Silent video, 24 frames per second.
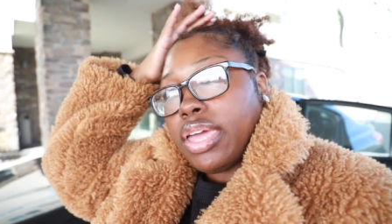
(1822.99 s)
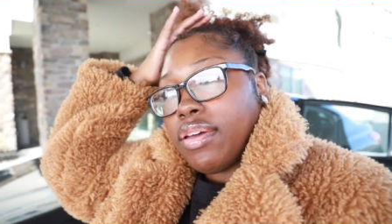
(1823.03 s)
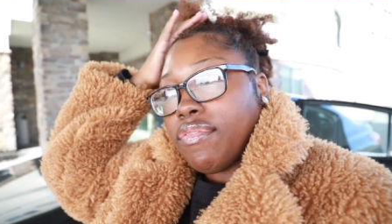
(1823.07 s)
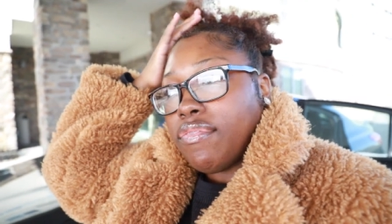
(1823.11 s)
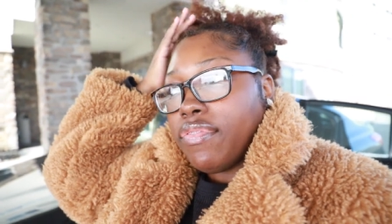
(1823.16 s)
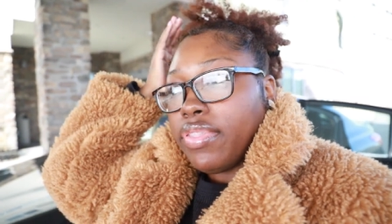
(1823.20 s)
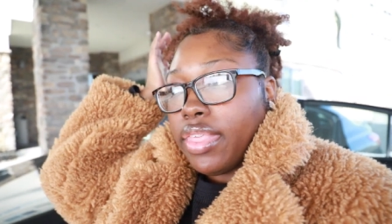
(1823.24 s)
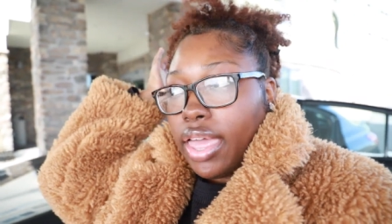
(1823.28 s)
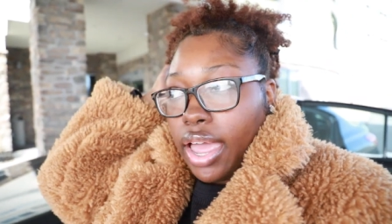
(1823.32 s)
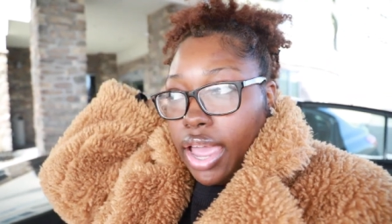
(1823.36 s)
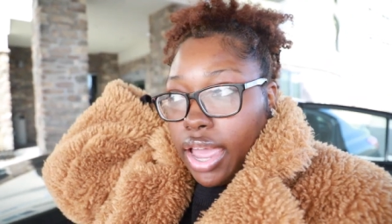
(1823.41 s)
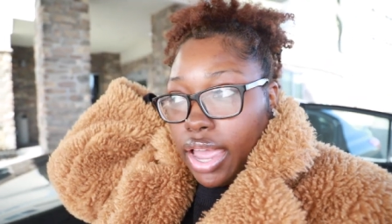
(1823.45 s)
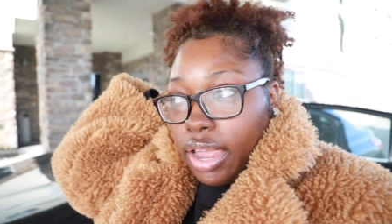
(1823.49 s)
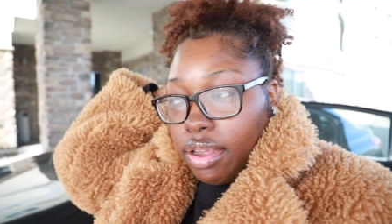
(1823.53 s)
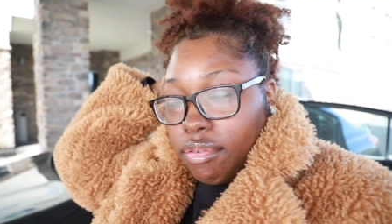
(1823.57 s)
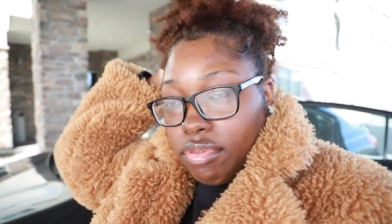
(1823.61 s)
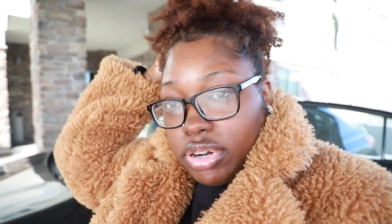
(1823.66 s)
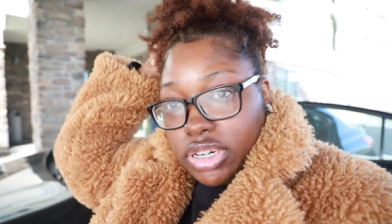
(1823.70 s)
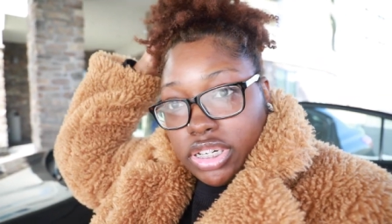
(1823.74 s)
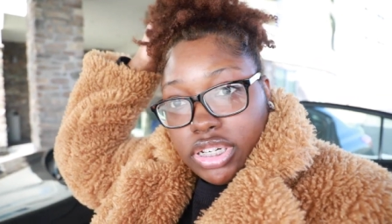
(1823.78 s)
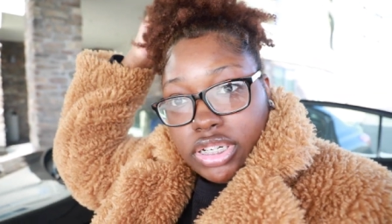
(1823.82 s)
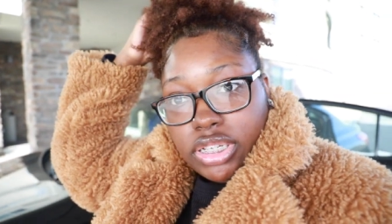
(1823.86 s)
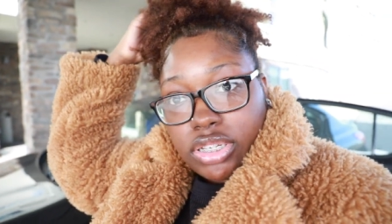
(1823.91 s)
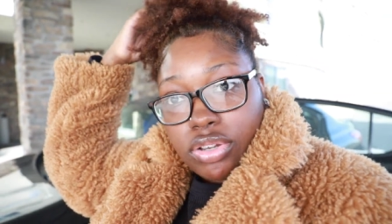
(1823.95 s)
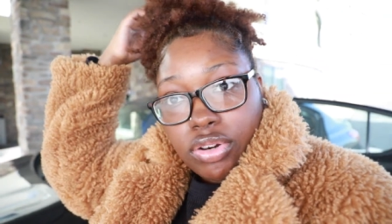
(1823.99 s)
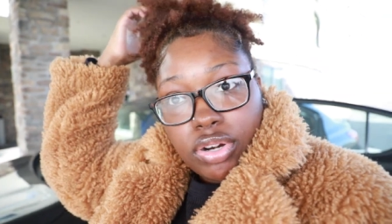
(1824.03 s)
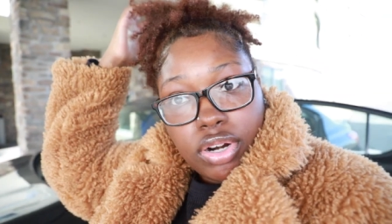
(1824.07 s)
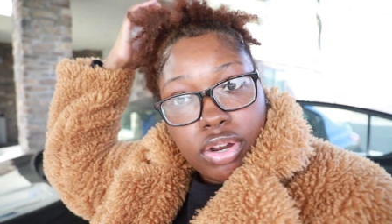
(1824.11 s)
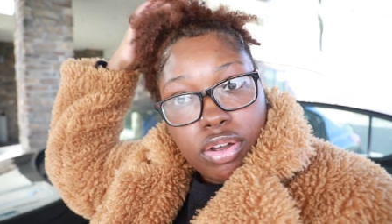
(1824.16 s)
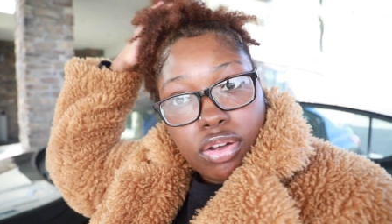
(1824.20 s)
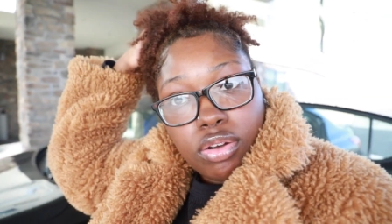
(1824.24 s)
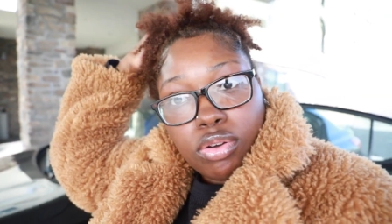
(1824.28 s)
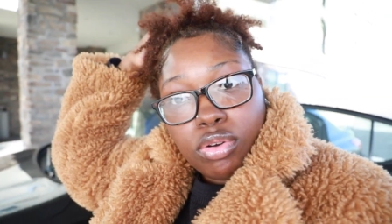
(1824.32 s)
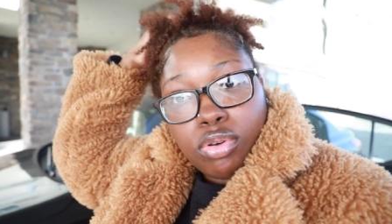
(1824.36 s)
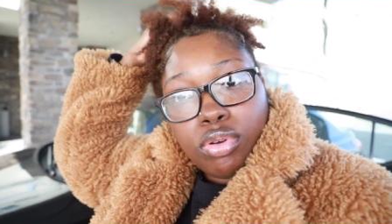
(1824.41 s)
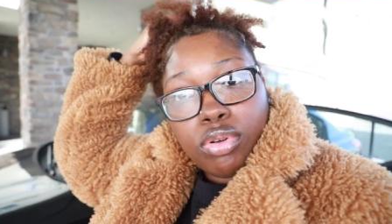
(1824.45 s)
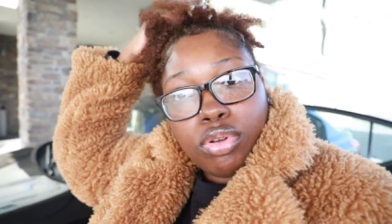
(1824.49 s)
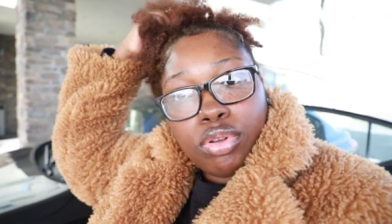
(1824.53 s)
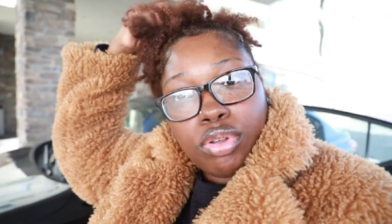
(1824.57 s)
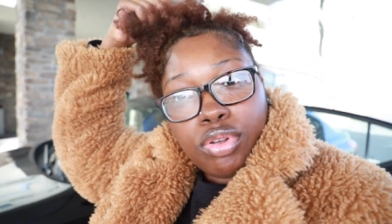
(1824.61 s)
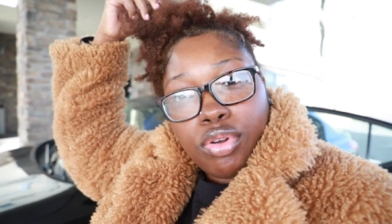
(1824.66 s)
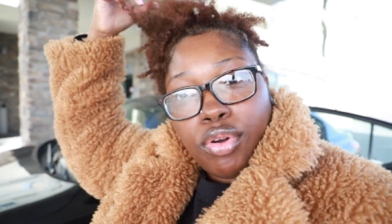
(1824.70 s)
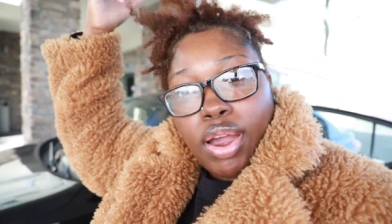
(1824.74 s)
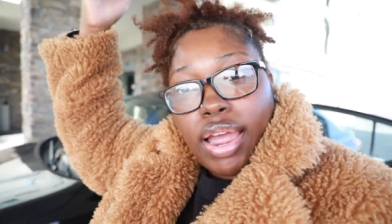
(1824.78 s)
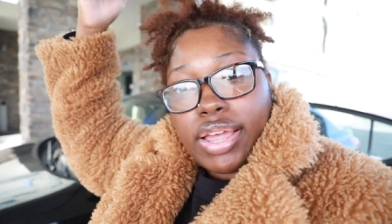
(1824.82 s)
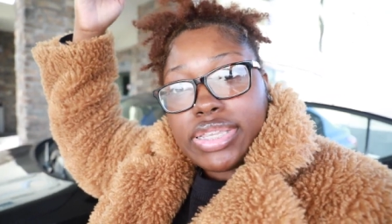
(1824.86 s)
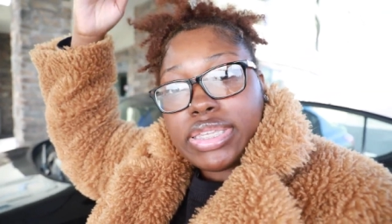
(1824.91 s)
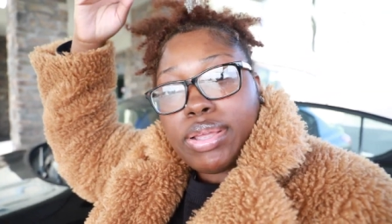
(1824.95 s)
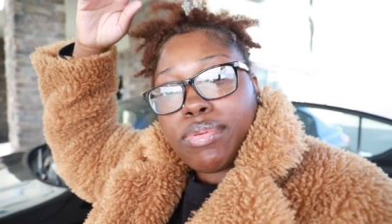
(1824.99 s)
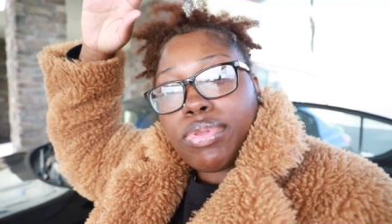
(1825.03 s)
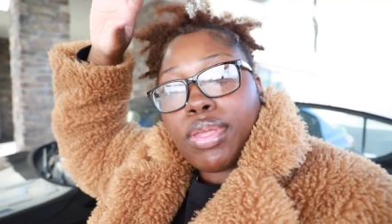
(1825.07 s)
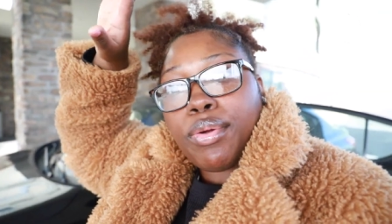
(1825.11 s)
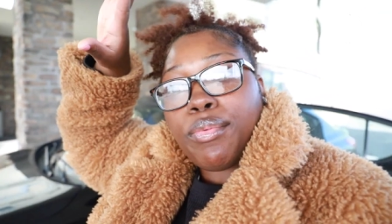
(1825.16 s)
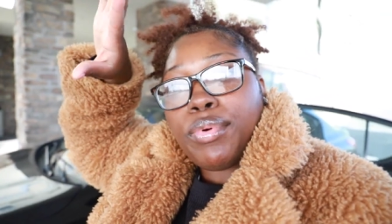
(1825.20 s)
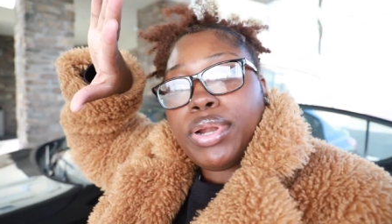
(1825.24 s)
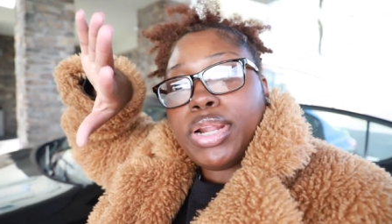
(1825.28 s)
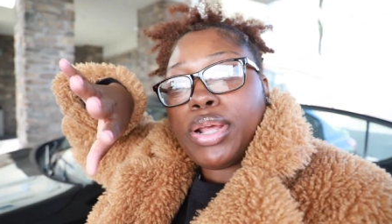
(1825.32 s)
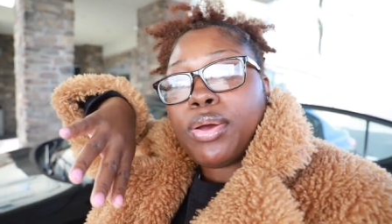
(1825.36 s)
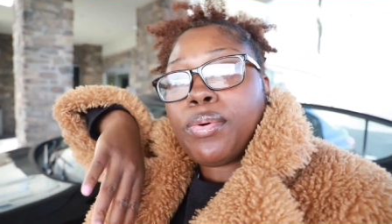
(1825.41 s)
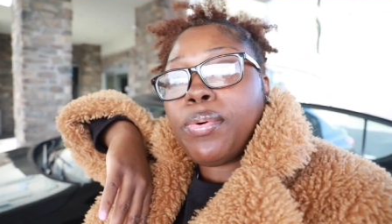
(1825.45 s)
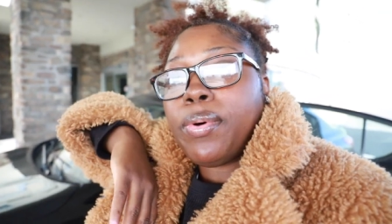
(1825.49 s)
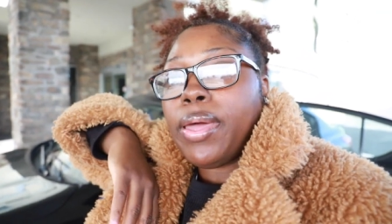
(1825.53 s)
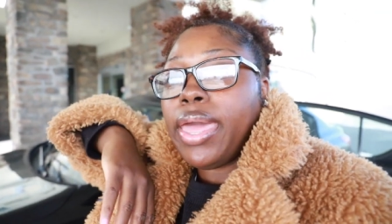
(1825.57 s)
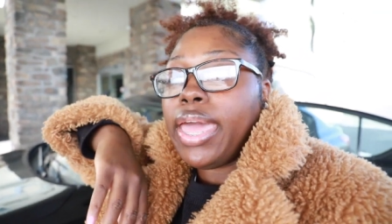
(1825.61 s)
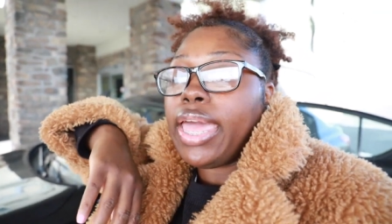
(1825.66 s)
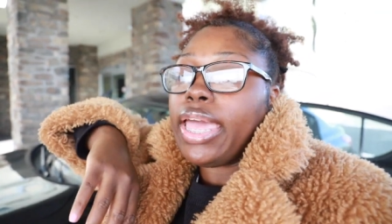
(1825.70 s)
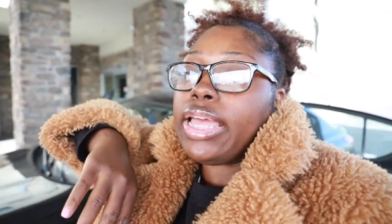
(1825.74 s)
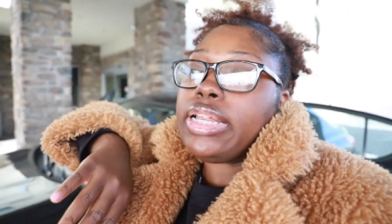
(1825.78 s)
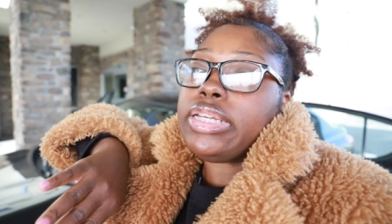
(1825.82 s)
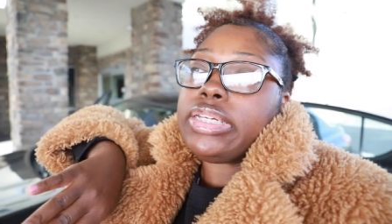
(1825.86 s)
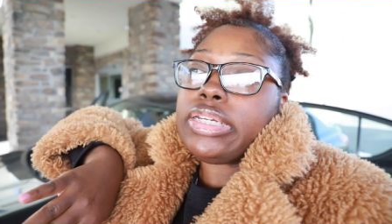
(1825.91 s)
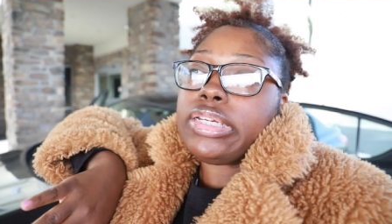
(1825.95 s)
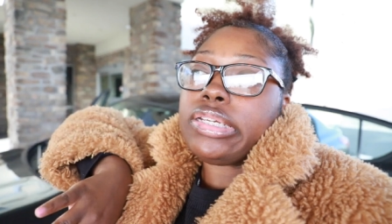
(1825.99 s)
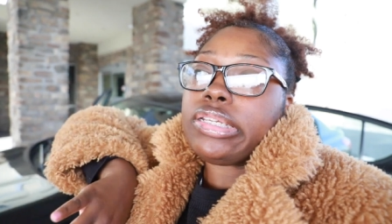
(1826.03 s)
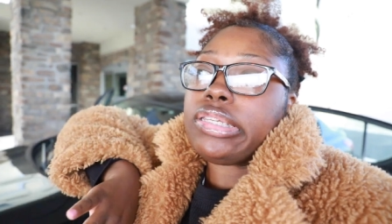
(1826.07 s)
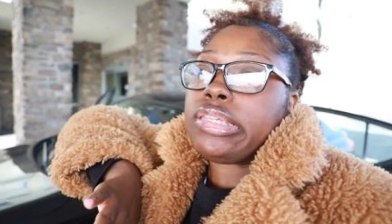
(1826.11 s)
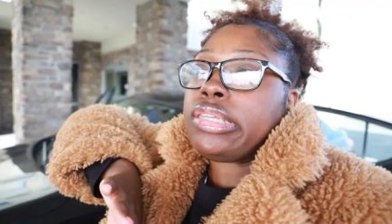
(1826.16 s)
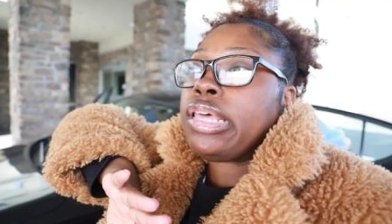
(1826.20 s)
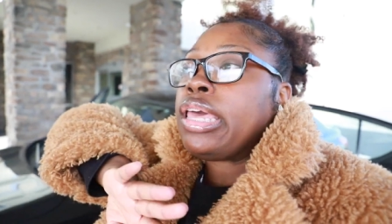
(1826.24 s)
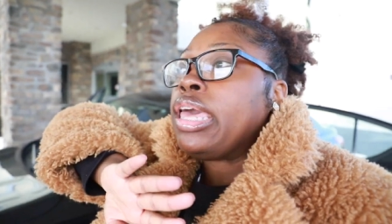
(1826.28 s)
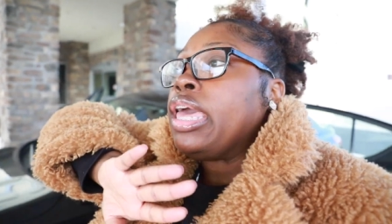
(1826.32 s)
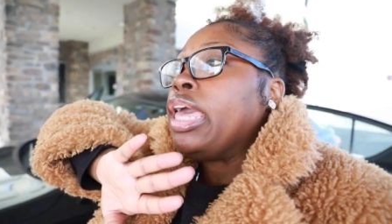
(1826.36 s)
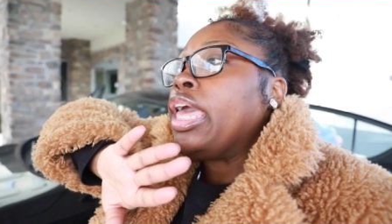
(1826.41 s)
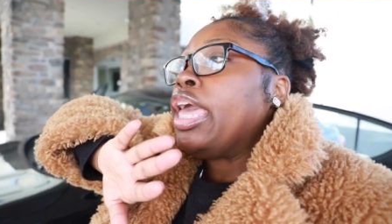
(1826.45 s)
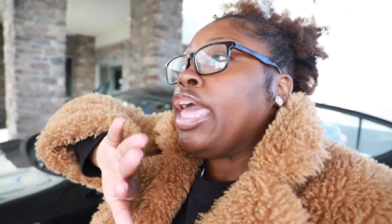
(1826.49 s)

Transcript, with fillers: If not, we're just gonna go grab something really quick and just